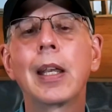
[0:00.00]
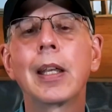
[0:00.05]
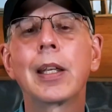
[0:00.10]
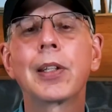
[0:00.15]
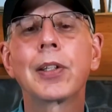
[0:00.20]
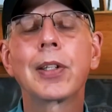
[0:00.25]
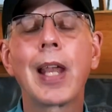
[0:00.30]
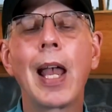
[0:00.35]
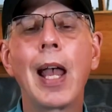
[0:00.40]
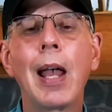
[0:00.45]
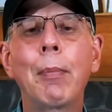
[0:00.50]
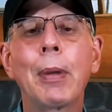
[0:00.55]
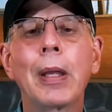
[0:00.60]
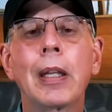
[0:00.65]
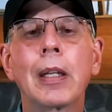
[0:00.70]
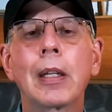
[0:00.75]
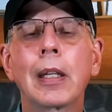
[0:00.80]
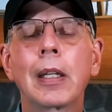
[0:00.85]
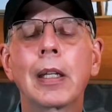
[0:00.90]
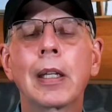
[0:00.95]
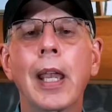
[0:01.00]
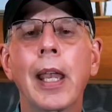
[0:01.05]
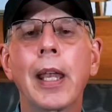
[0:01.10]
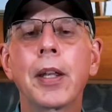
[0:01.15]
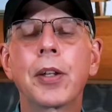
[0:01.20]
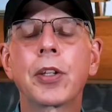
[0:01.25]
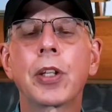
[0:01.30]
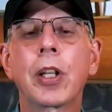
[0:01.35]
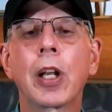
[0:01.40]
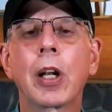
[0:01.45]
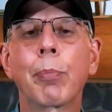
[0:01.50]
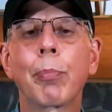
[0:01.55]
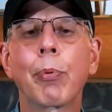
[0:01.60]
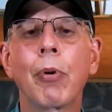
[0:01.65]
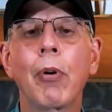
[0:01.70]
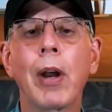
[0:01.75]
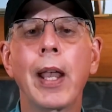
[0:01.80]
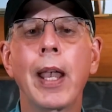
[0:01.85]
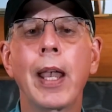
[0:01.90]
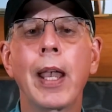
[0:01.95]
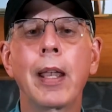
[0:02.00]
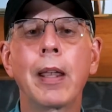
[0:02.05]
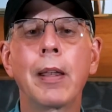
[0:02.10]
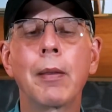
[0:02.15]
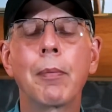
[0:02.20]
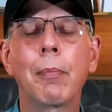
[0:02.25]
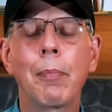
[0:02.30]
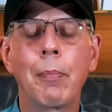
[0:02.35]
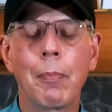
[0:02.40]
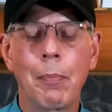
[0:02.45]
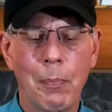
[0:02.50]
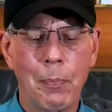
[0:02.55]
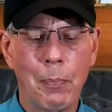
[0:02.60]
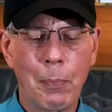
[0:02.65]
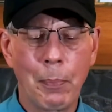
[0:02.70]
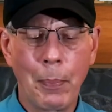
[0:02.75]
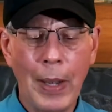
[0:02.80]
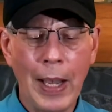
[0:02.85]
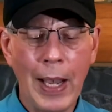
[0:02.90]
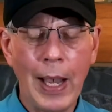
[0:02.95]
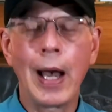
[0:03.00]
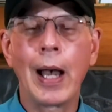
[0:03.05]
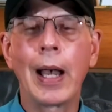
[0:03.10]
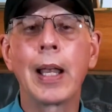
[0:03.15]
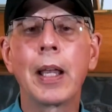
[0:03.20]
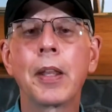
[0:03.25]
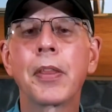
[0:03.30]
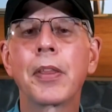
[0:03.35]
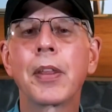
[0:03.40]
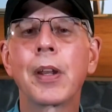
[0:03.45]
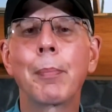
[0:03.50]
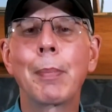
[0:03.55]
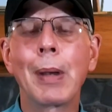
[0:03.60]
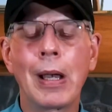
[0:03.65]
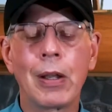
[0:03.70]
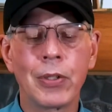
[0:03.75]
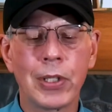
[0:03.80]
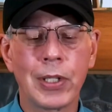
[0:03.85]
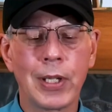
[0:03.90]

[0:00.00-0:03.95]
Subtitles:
salmon gauge their prey by their mouth